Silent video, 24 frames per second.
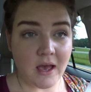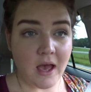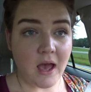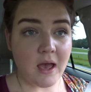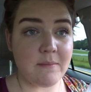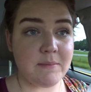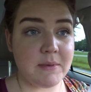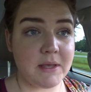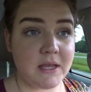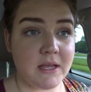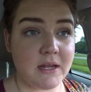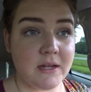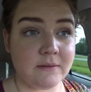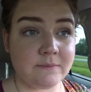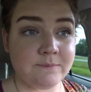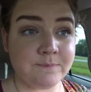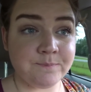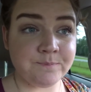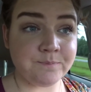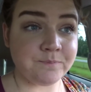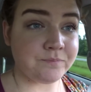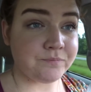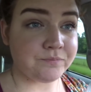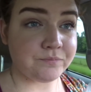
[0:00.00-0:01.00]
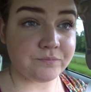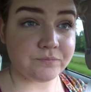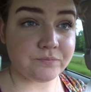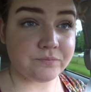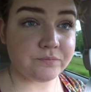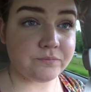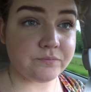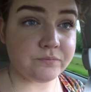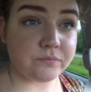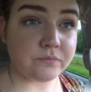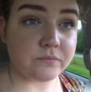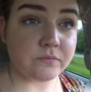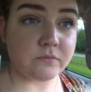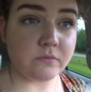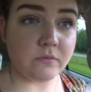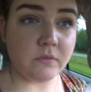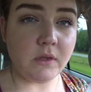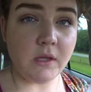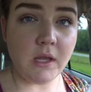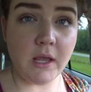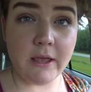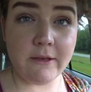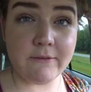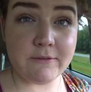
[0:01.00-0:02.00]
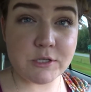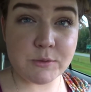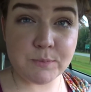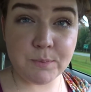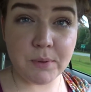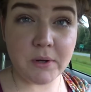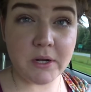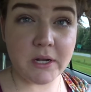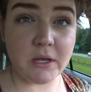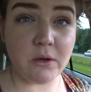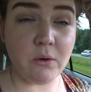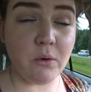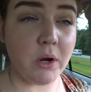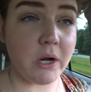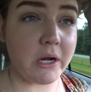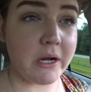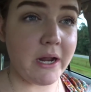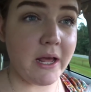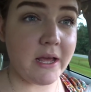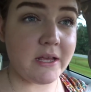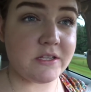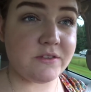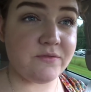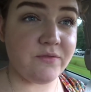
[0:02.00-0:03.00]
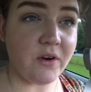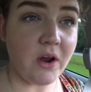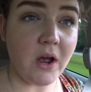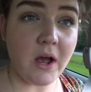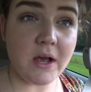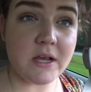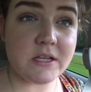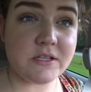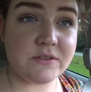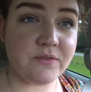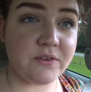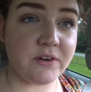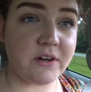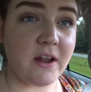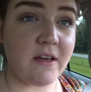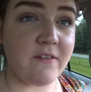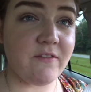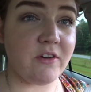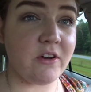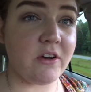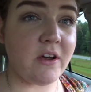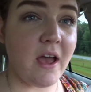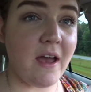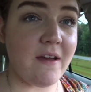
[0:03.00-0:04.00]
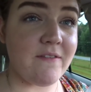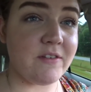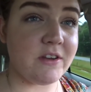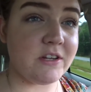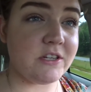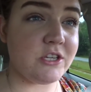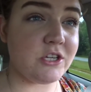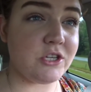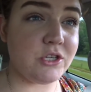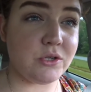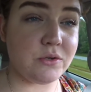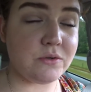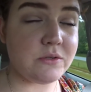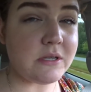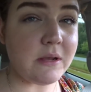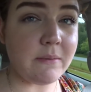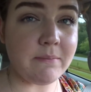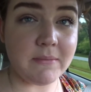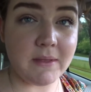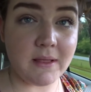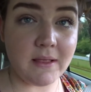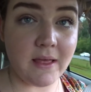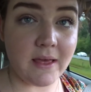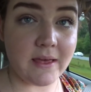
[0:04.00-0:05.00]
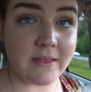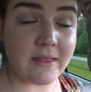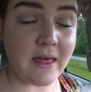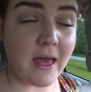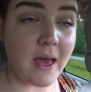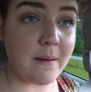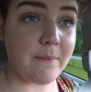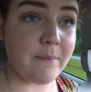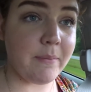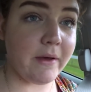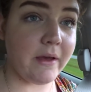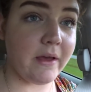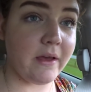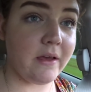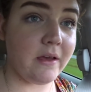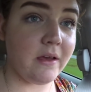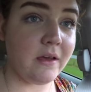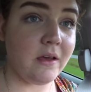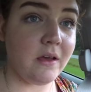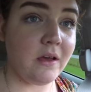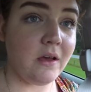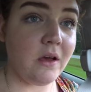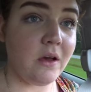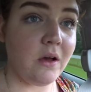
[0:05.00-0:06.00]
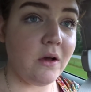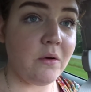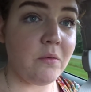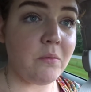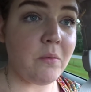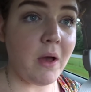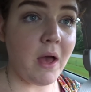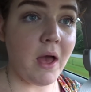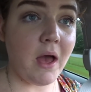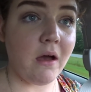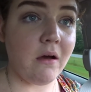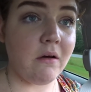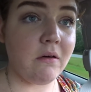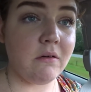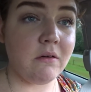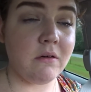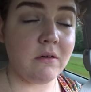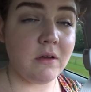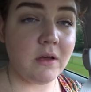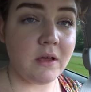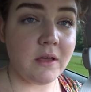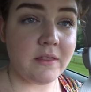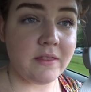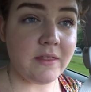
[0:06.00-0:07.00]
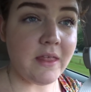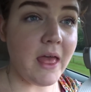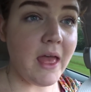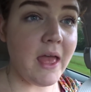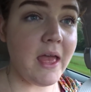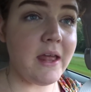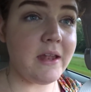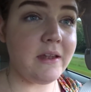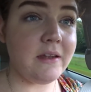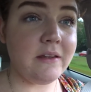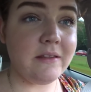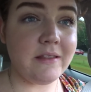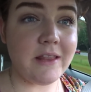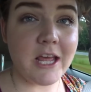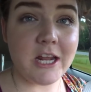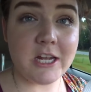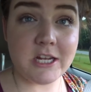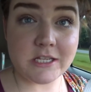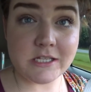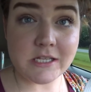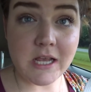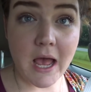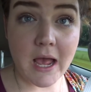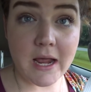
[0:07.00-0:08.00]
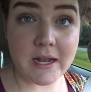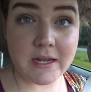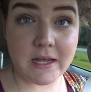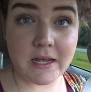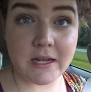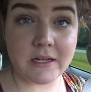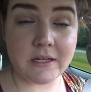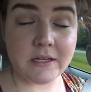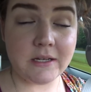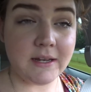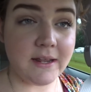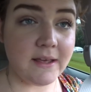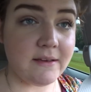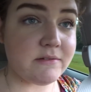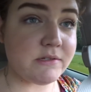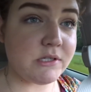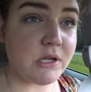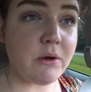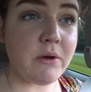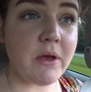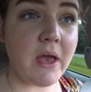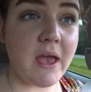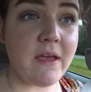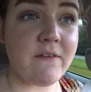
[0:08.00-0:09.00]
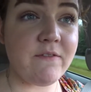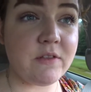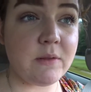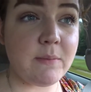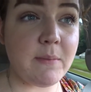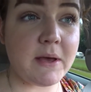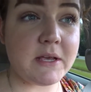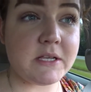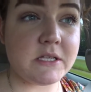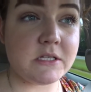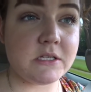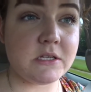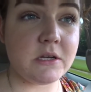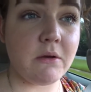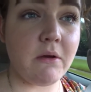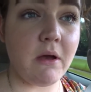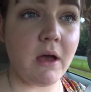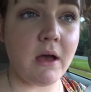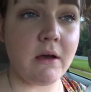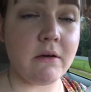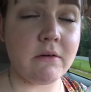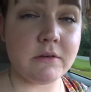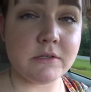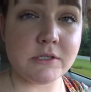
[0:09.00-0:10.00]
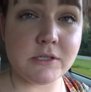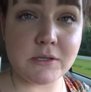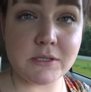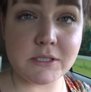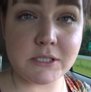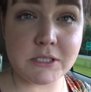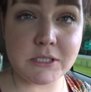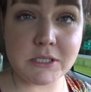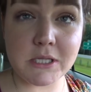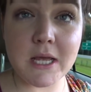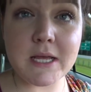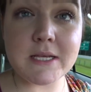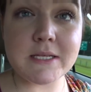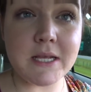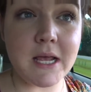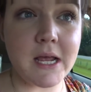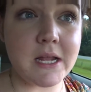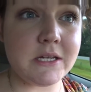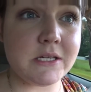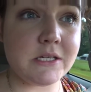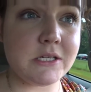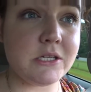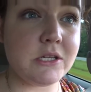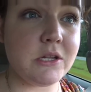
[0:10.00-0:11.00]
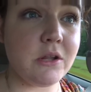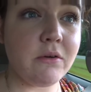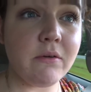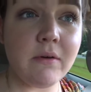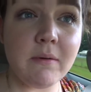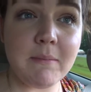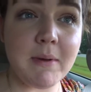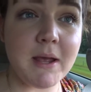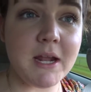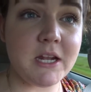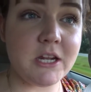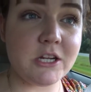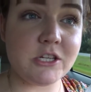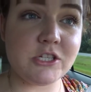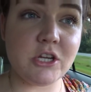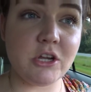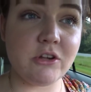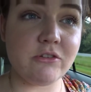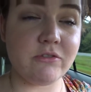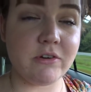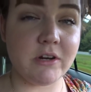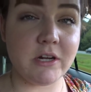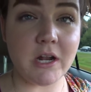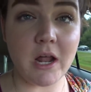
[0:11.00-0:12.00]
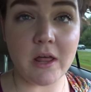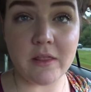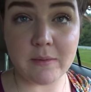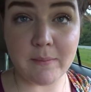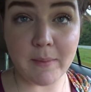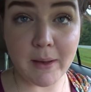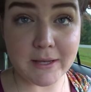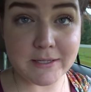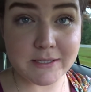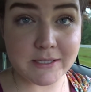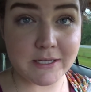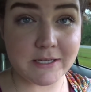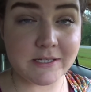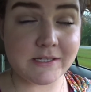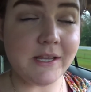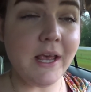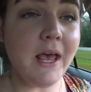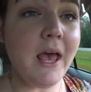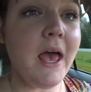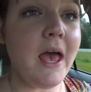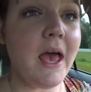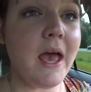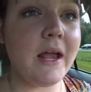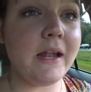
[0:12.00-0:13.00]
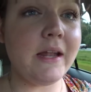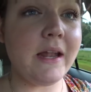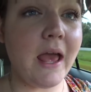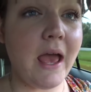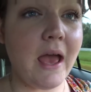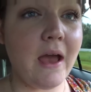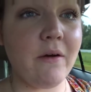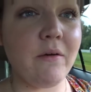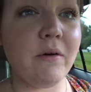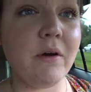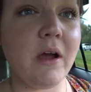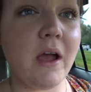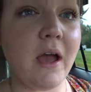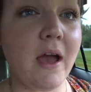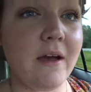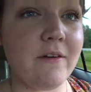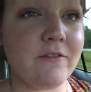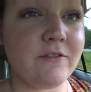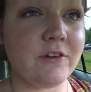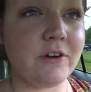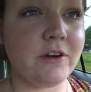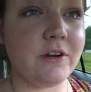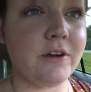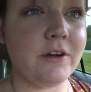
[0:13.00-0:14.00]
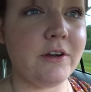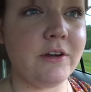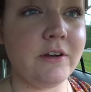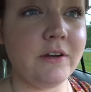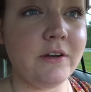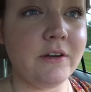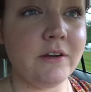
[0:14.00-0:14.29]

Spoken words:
I mean, it was pretty organized for us for never having to do something like that, but wow. Then they decided it was okay for the buses to go out. So they sent the remaining children on the buses an hour after